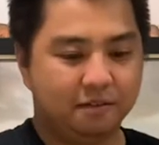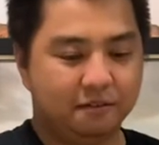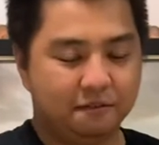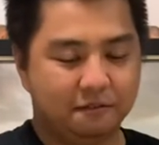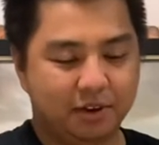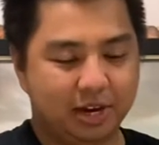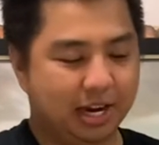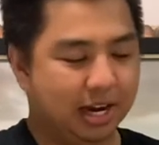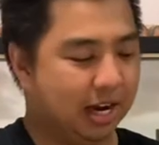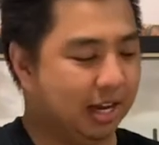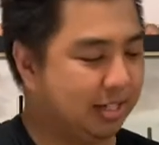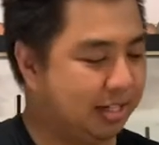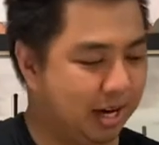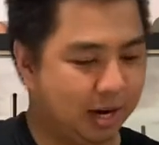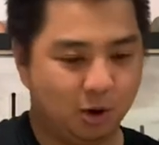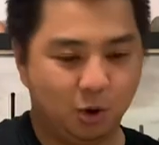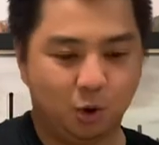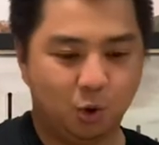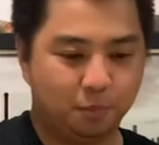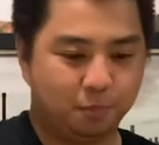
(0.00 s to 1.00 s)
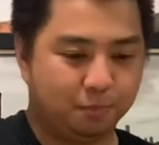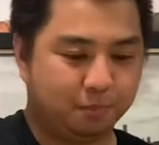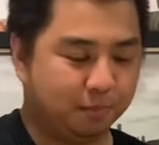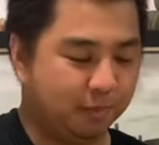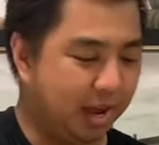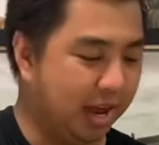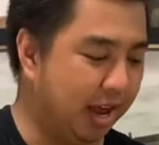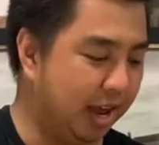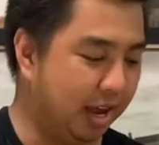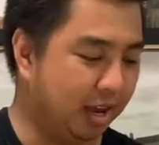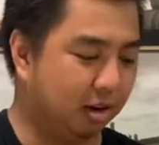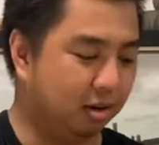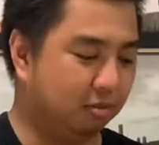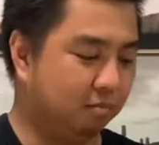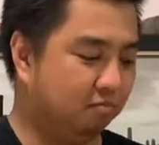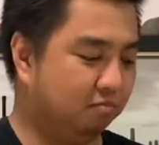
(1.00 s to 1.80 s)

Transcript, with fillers: Vanilla Syrup, and